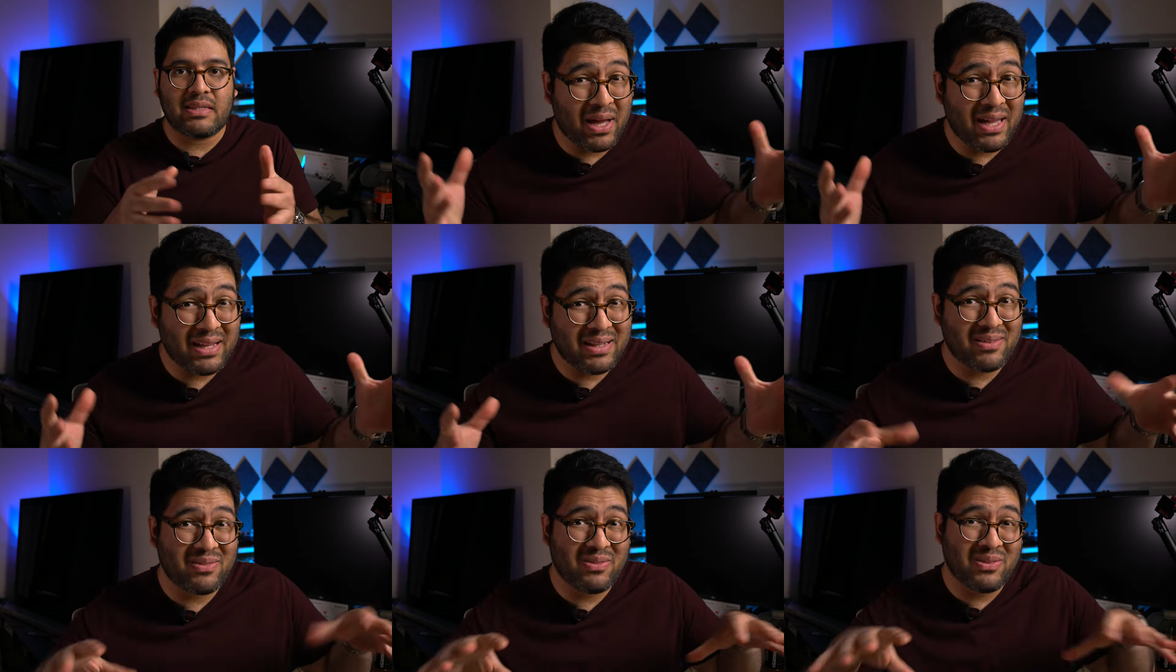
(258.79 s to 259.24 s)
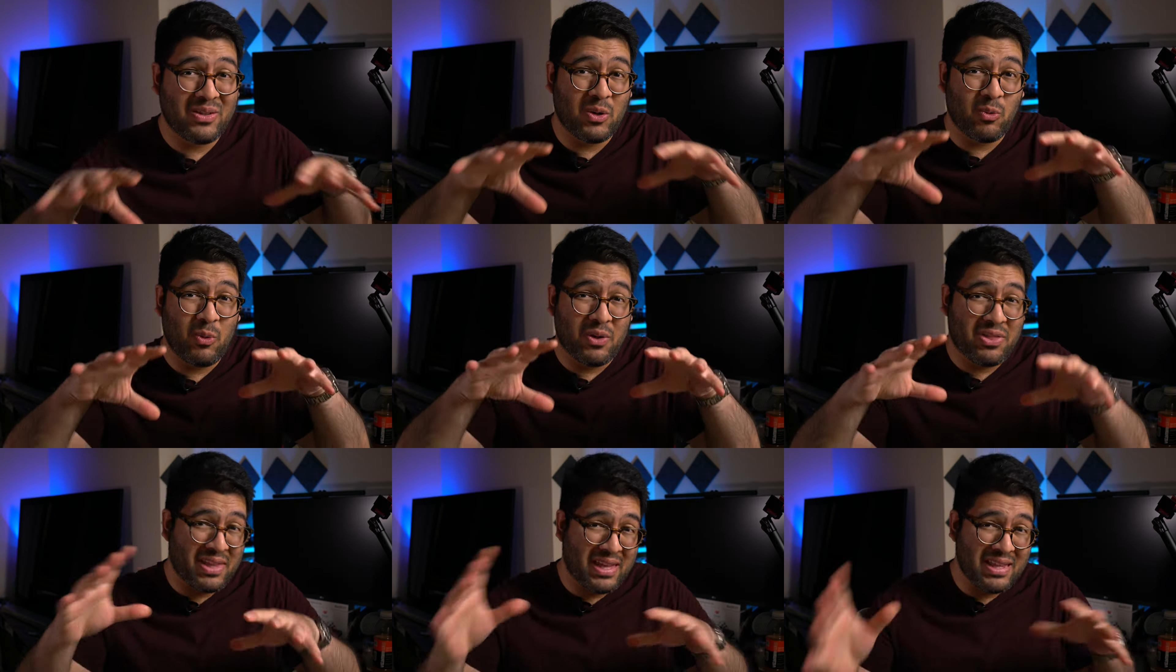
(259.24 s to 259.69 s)
But, you
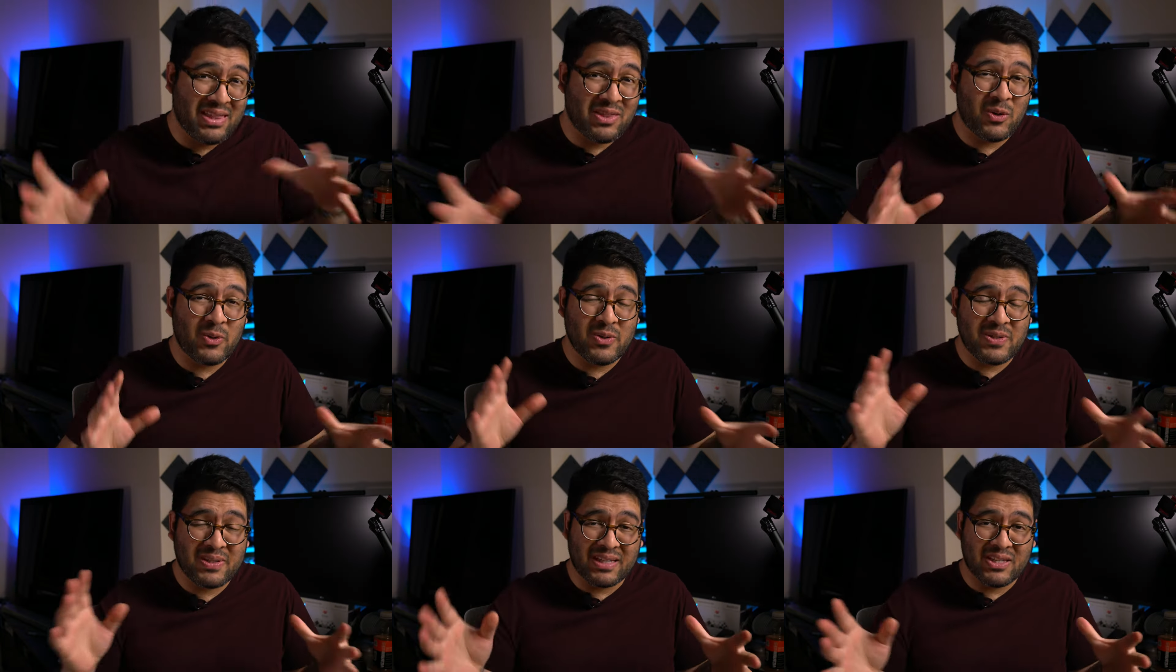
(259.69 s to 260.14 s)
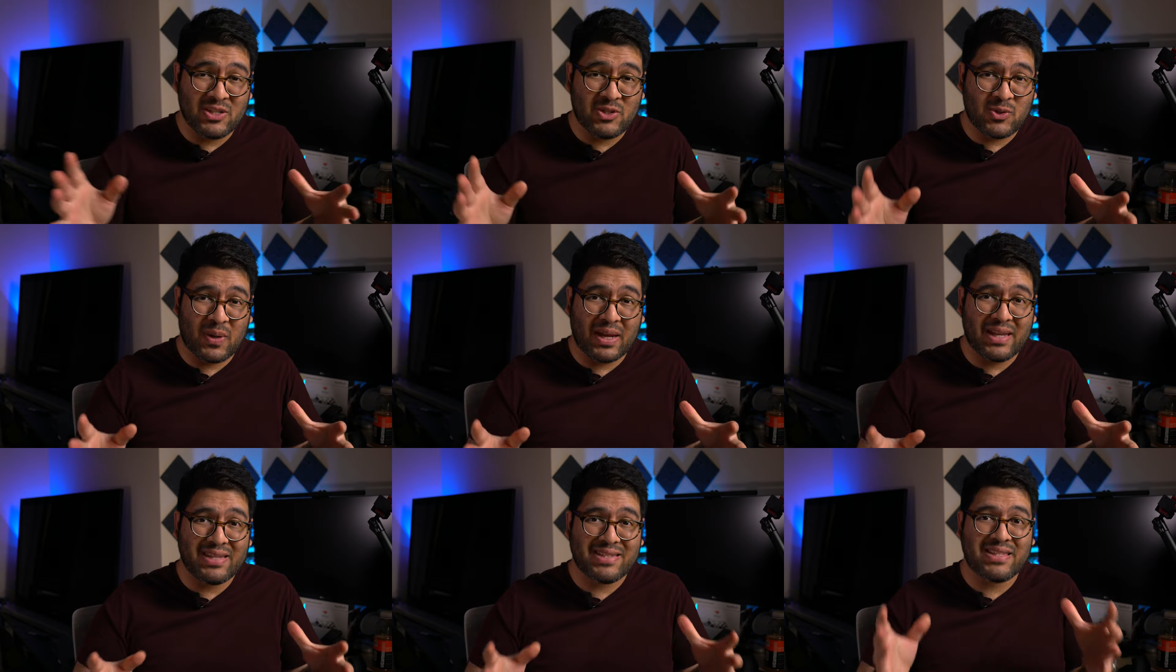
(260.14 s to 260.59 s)
know, within those
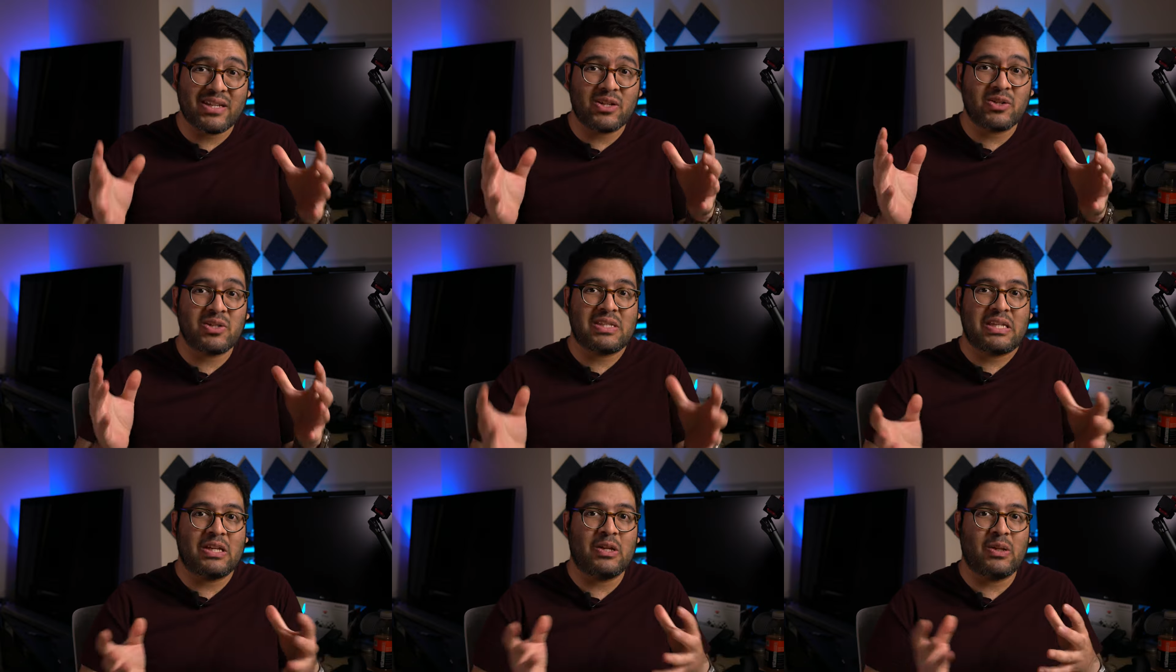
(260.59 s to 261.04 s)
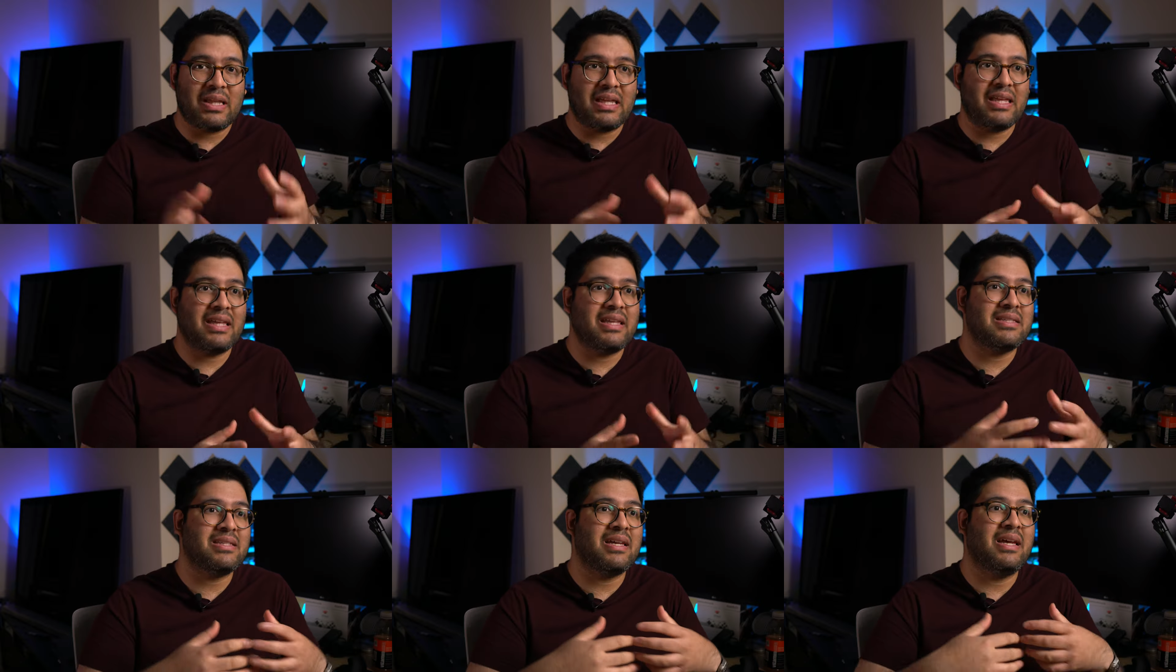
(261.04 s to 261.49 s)
constraints, there still
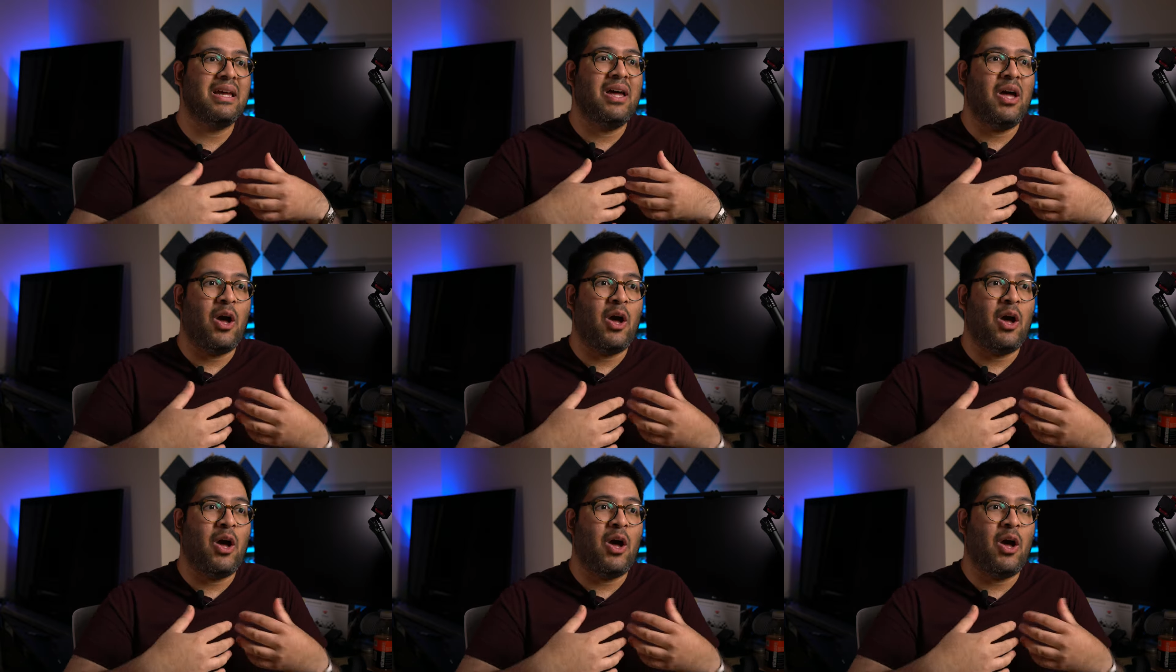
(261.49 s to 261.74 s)
is